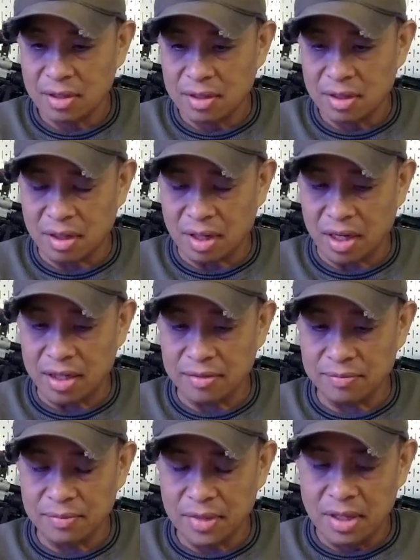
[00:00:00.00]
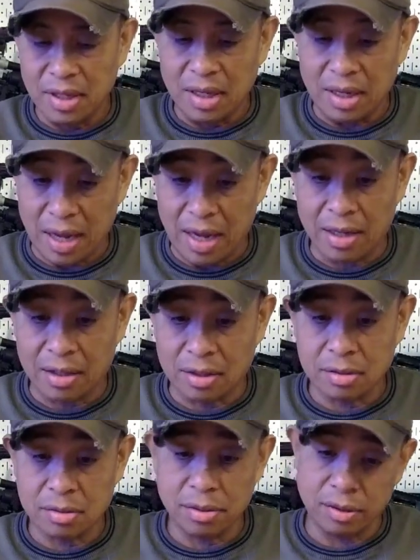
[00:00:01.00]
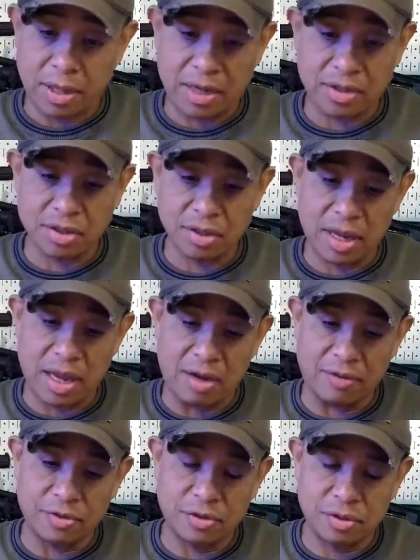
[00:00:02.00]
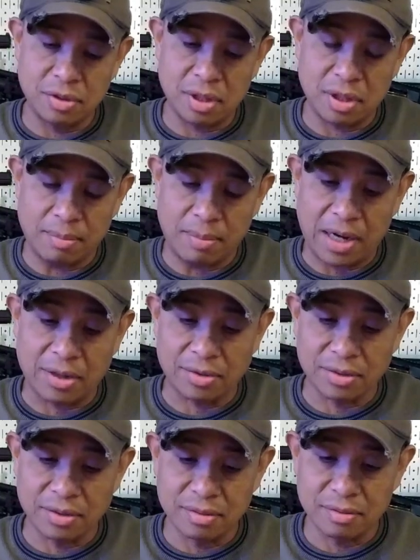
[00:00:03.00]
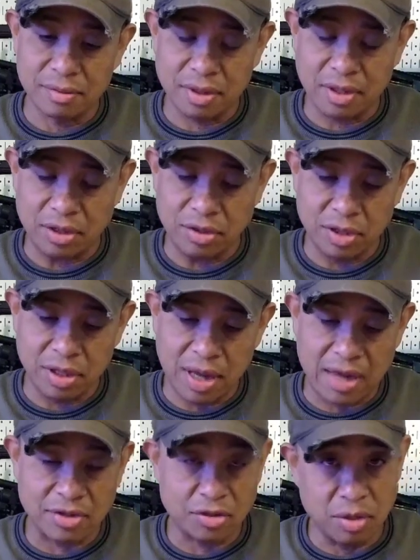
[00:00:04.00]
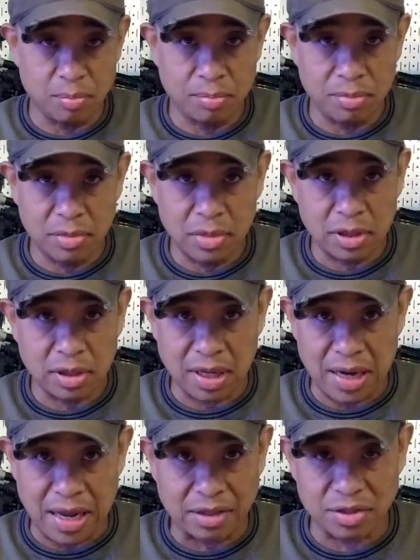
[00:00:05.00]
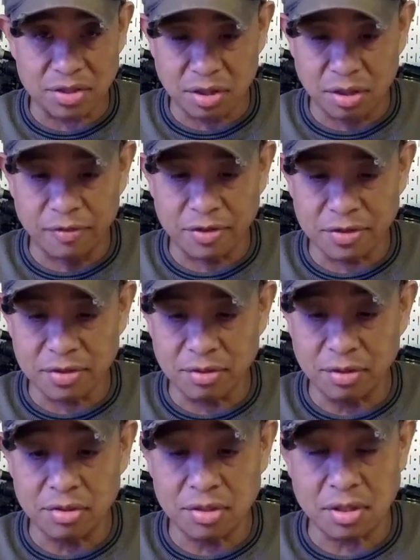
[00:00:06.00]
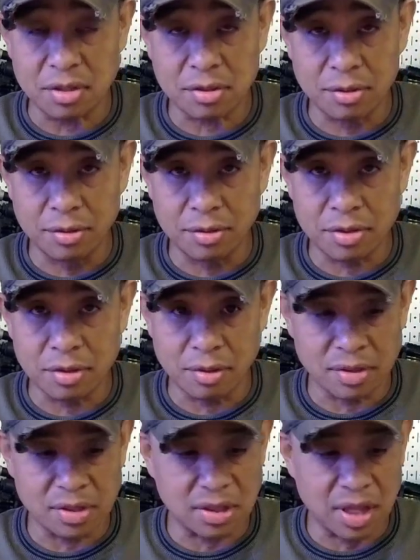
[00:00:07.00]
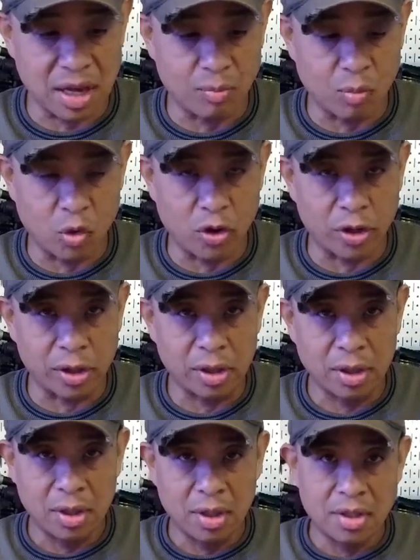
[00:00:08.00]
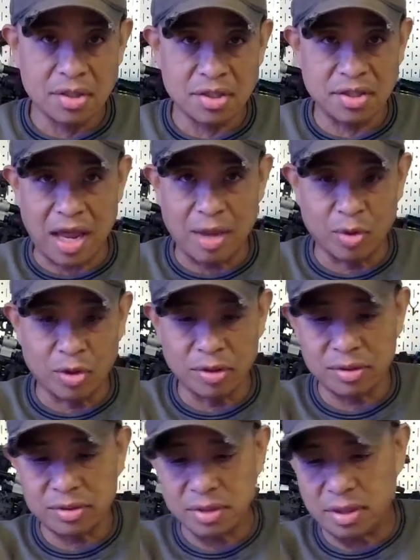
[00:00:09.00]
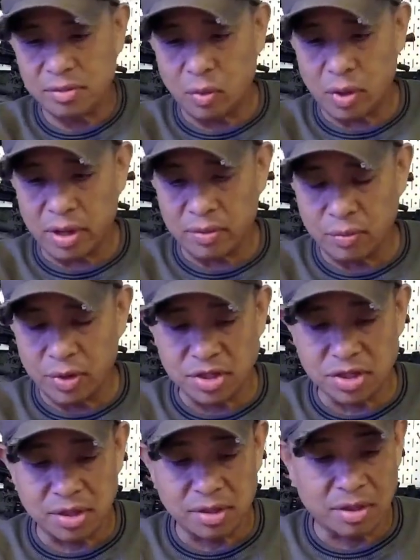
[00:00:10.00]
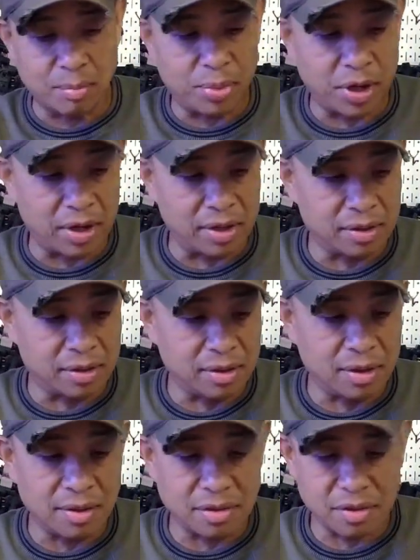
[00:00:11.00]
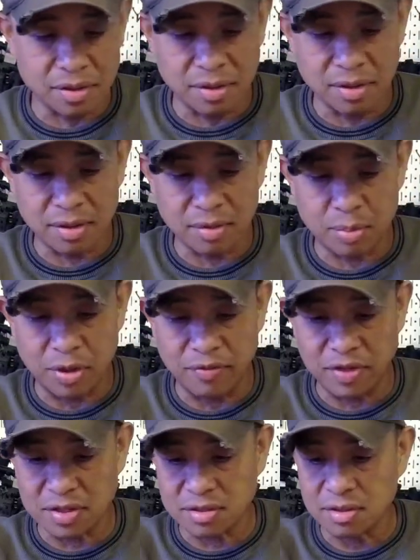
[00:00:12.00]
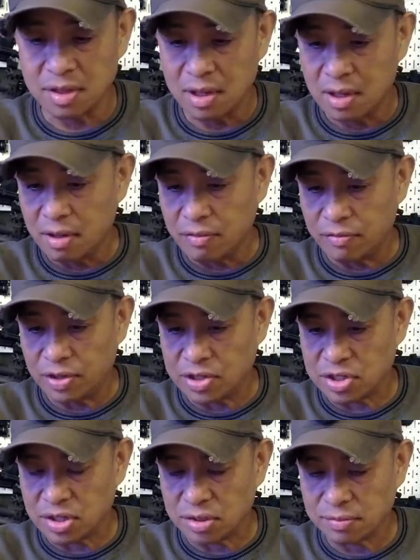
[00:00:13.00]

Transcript: All right. Now you actually have a mount that you can actually connect the servos to using screws, so it's a lot more stable and rigid compared to the previous version.